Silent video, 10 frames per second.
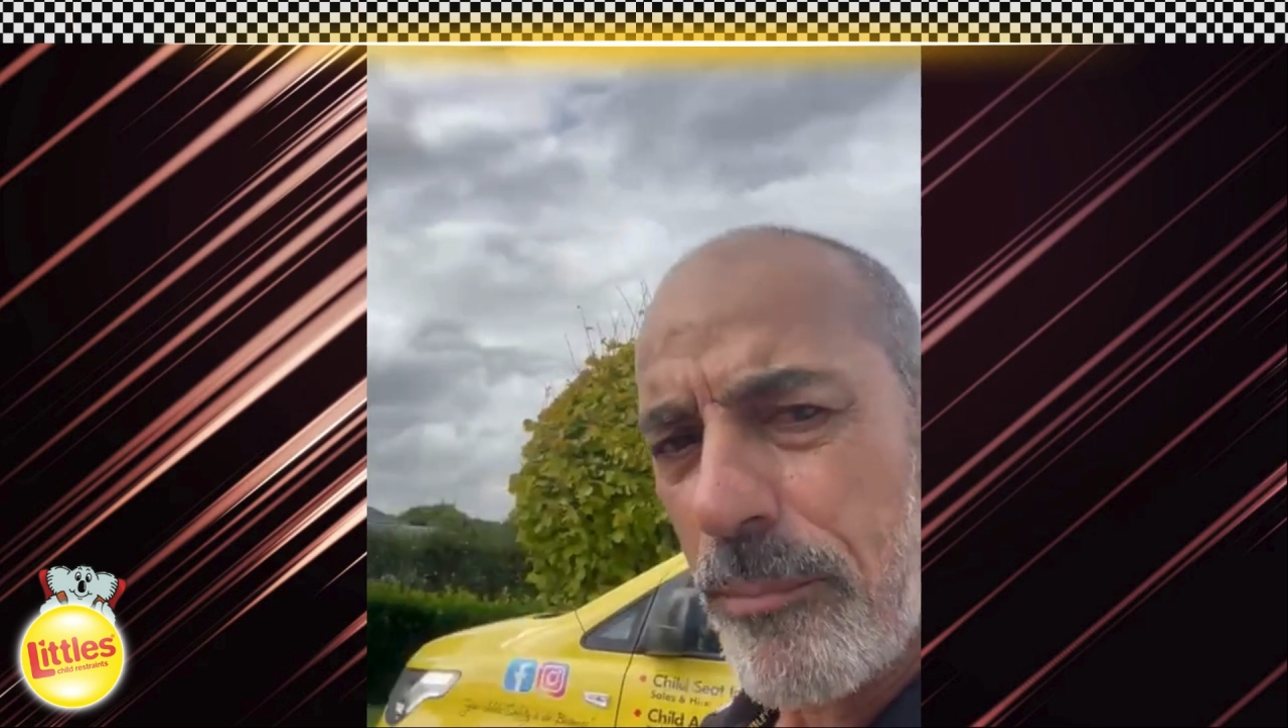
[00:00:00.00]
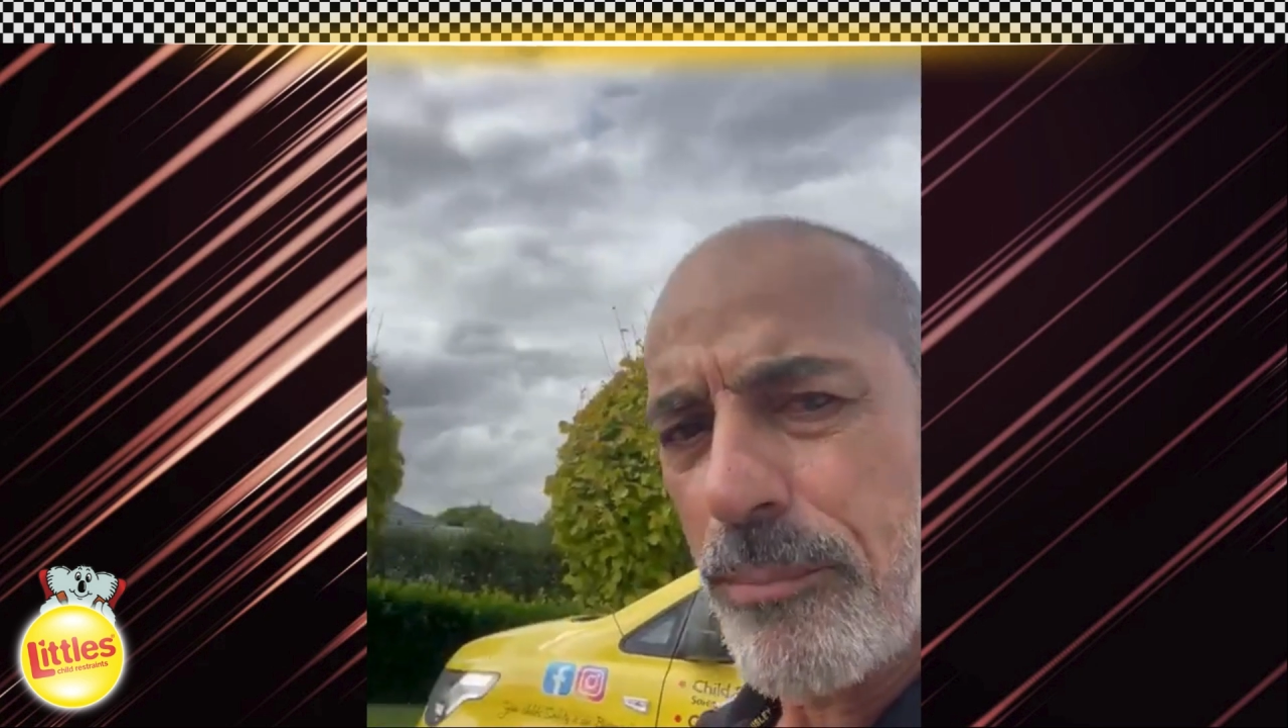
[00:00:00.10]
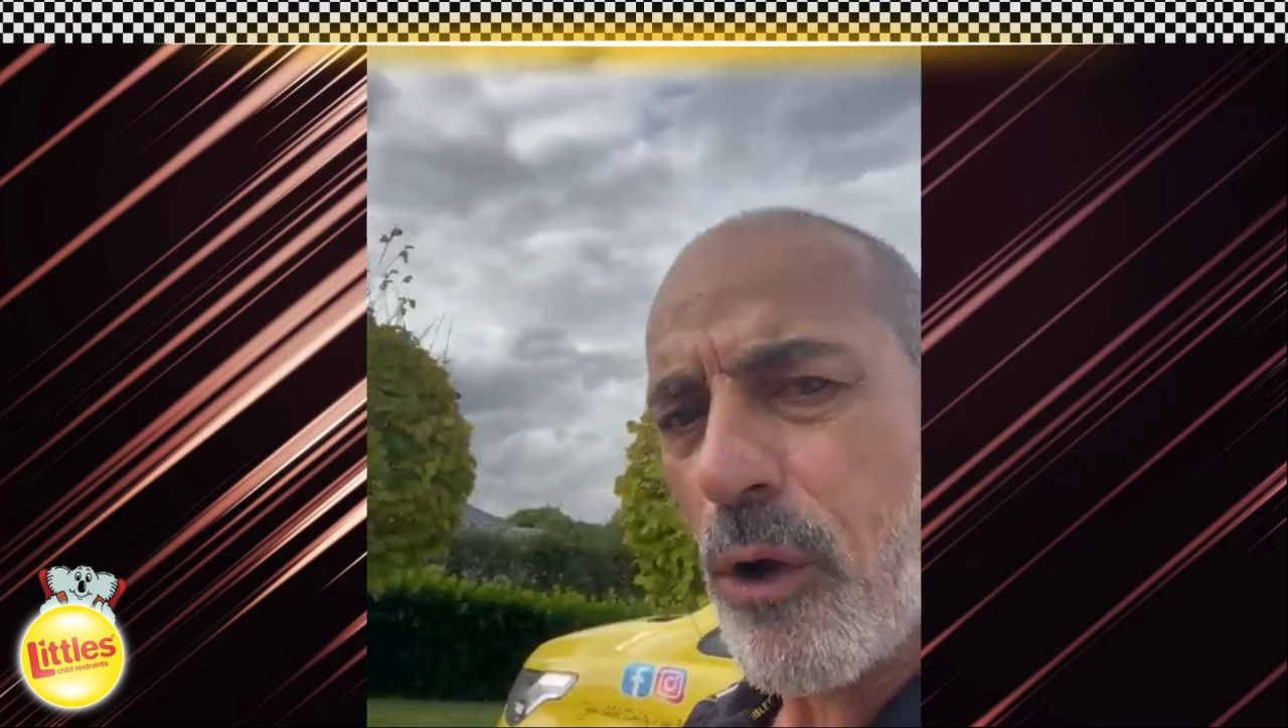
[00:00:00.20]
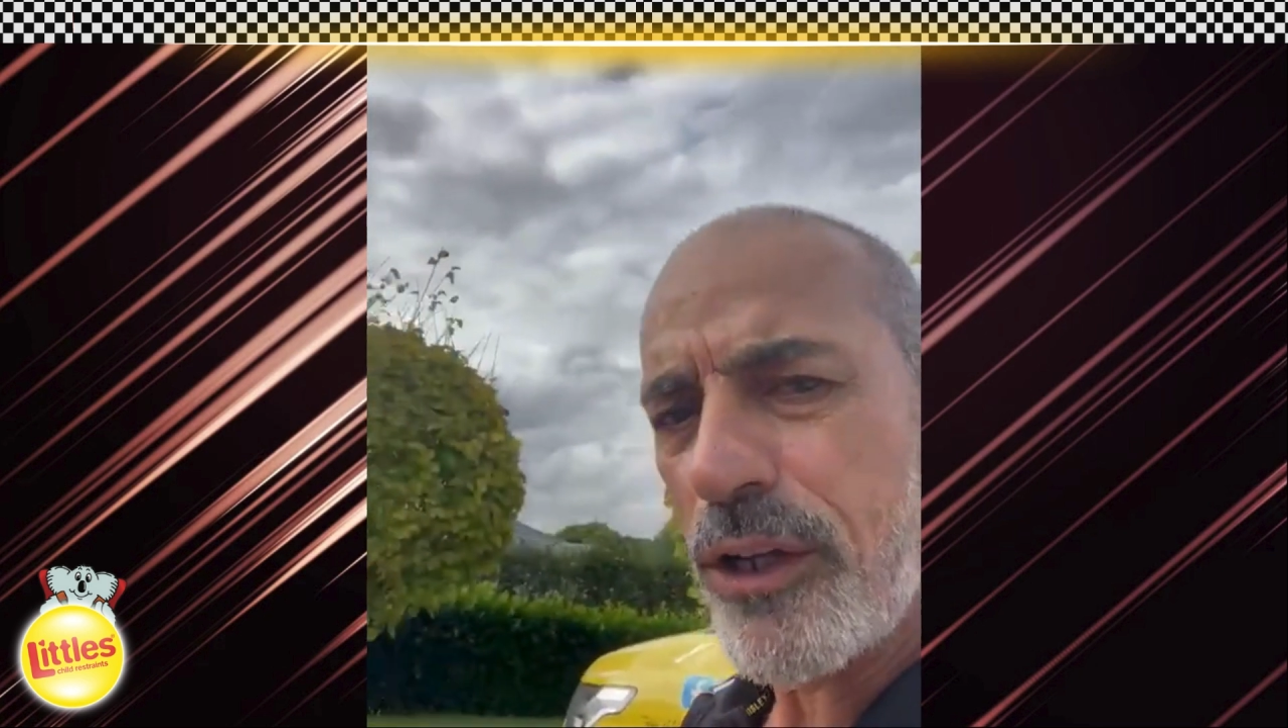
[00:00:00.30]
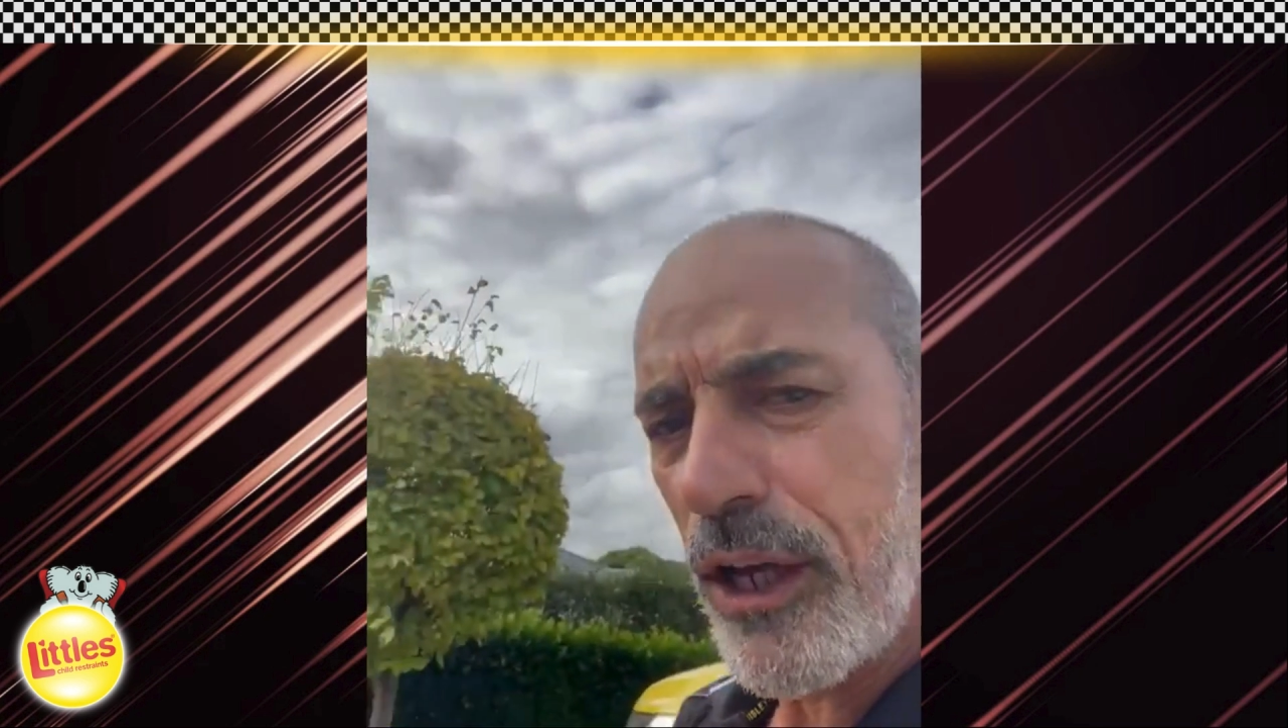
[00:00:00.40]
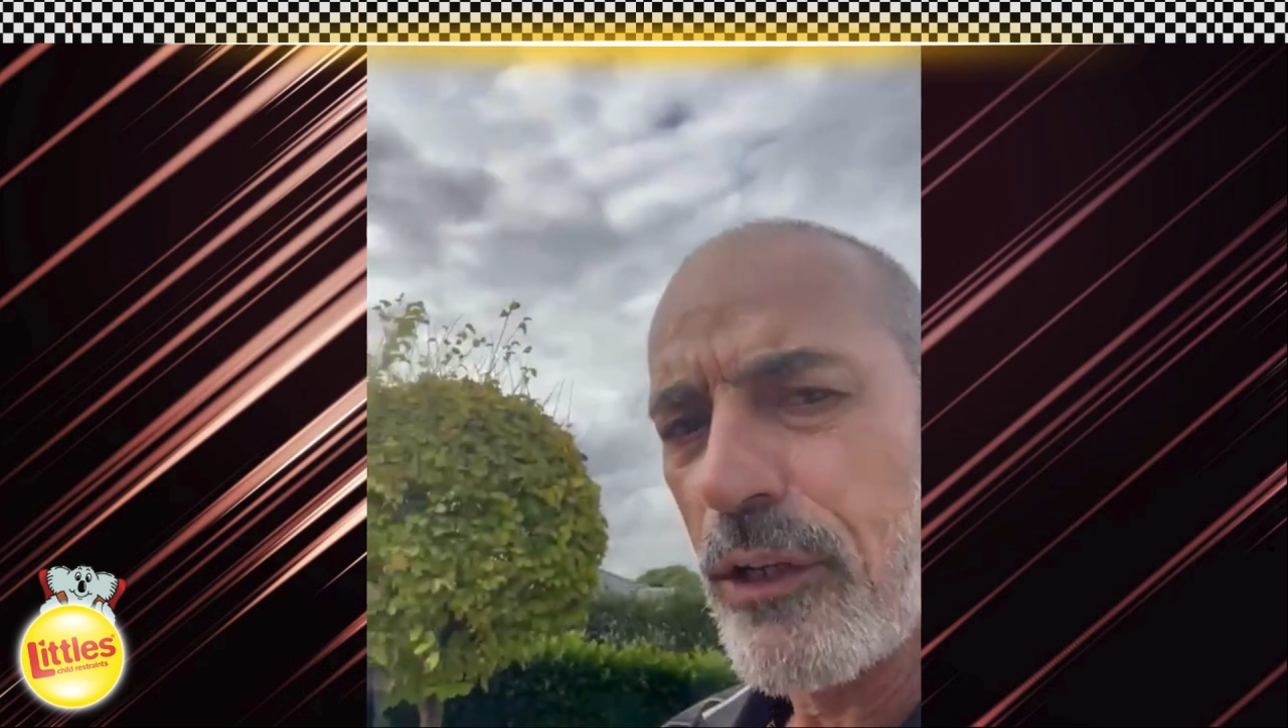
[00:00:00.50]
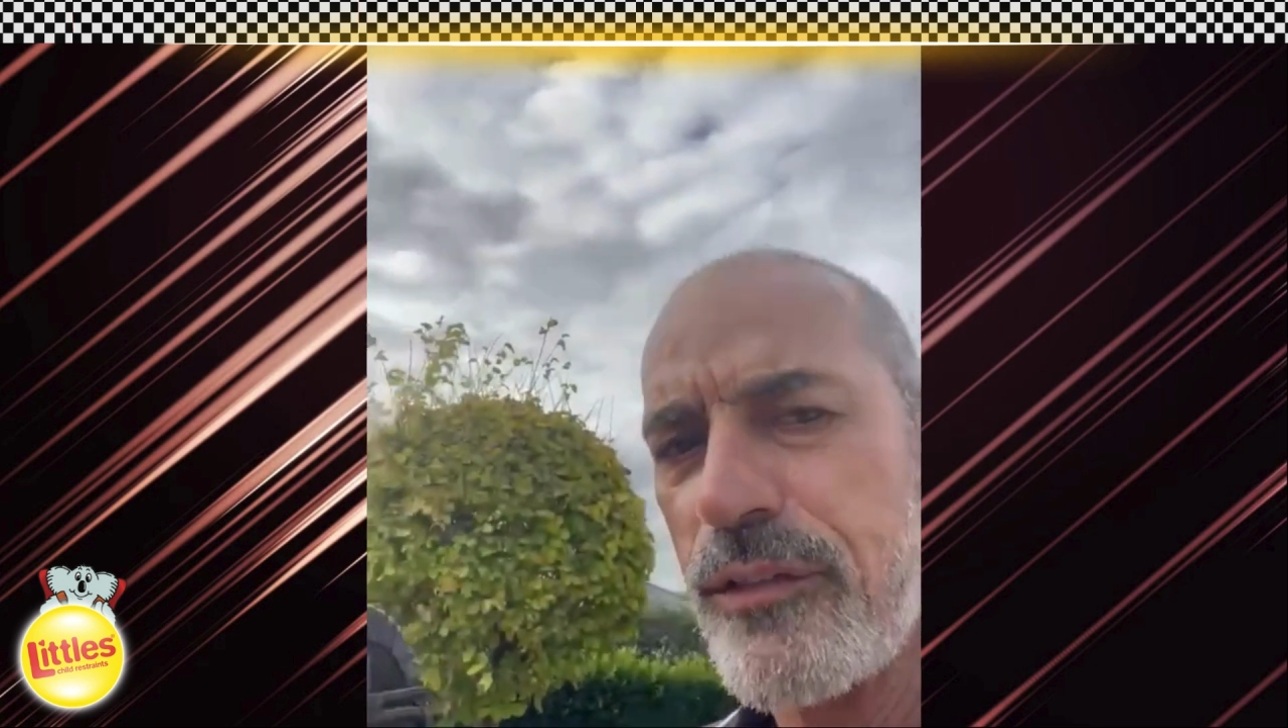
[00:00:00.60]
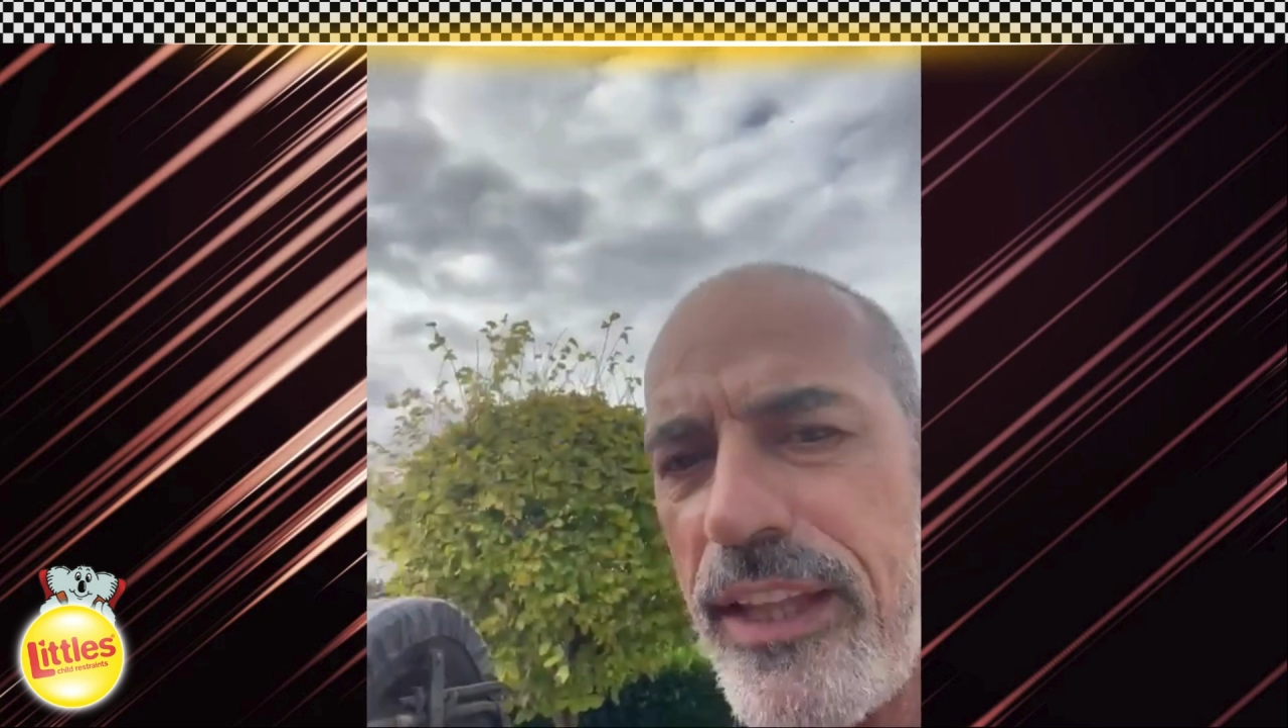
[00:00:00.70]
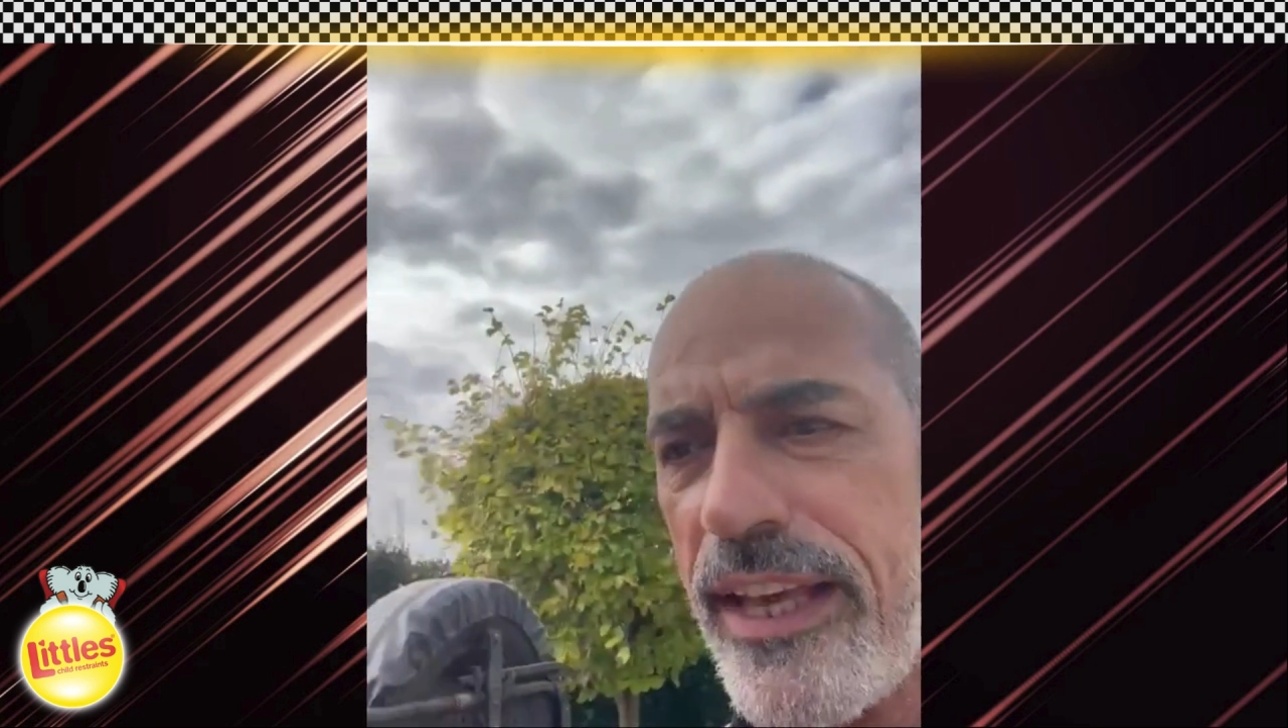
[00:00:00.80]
of the Broncos,